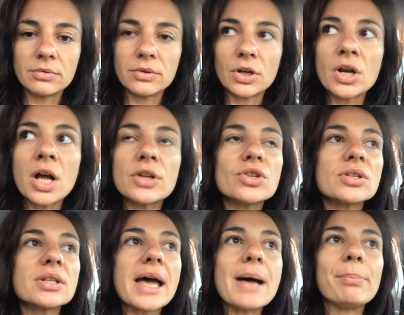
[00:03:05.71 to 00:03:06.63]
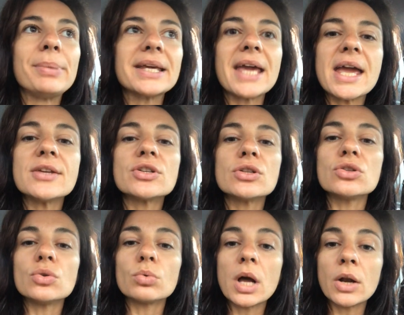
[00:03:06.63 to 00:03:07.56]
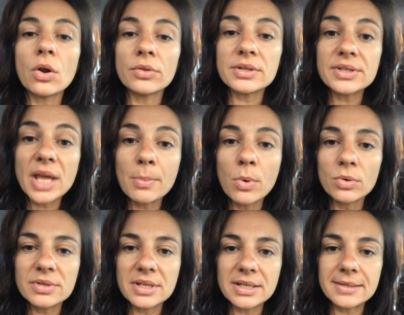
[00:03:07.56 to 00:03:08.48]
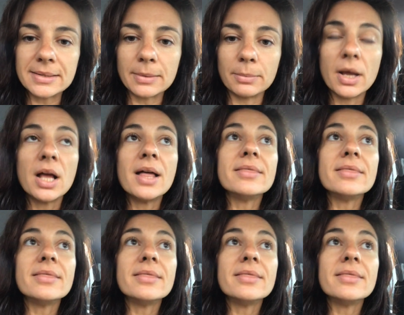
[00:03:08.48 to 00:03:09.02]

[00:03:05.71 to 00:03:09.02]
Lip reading: They're not just applications you run on the same old system.